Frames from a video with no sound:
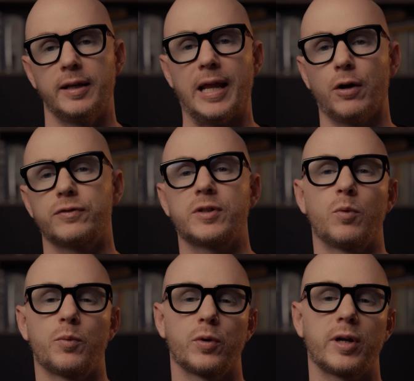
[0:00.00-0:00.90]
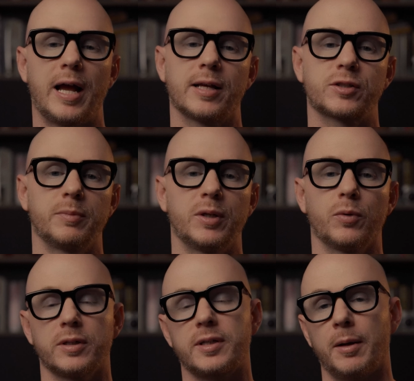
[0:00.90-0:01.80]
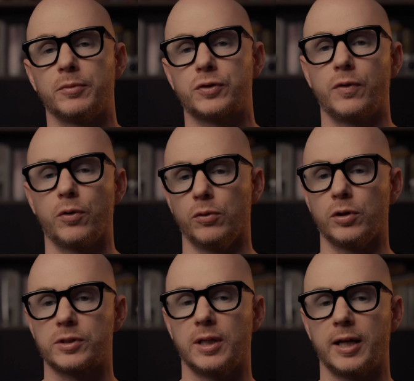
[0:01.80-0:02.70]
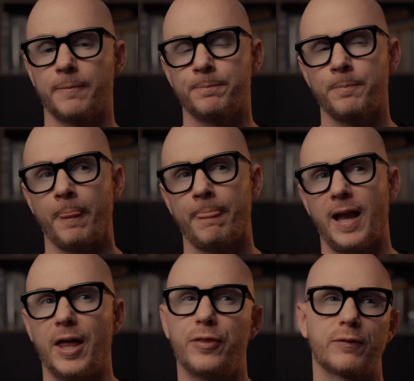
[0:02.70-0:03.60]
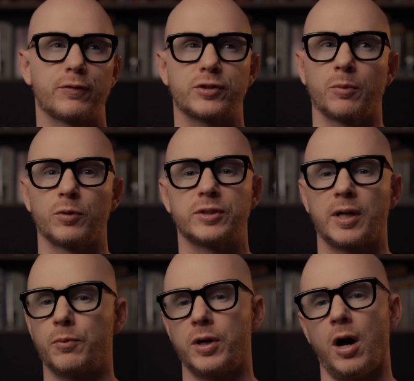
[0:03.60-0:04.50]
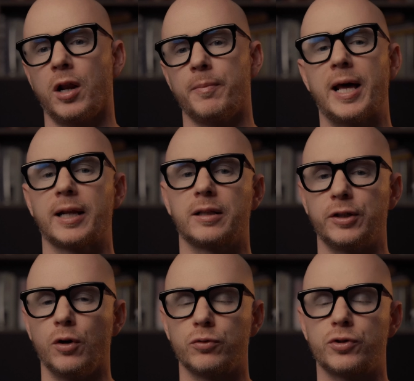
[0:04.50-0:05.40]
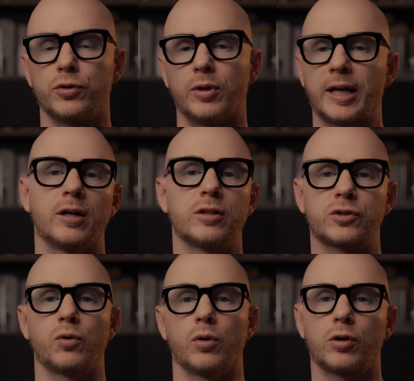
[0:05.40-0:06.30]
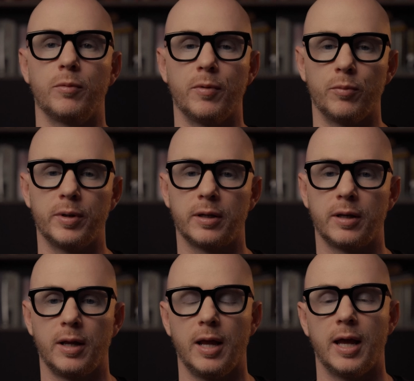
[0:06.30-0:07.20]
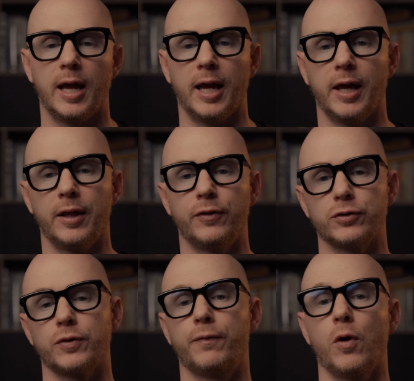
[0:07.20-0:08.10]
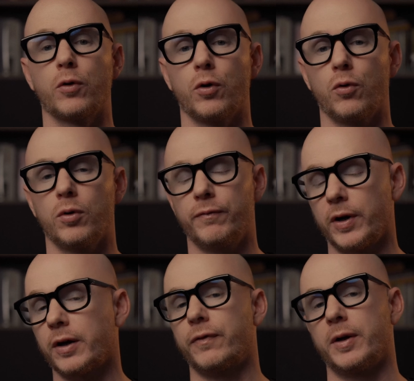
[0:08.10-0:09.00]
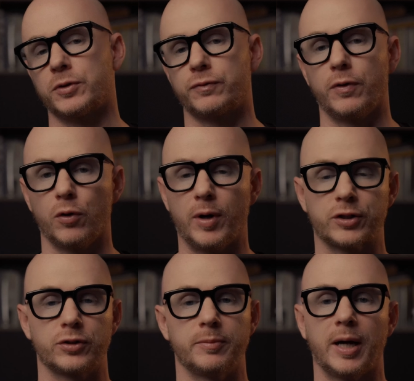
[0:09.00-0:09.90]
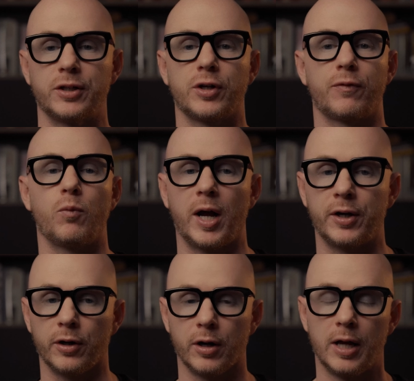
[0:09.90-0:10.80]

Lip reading: Now, if someone were to ask me what a timeless photo looks like, I think for some reason I would automatically go to like a historical moment. And there's a photo, a very famous photo actually by Jeff Widener.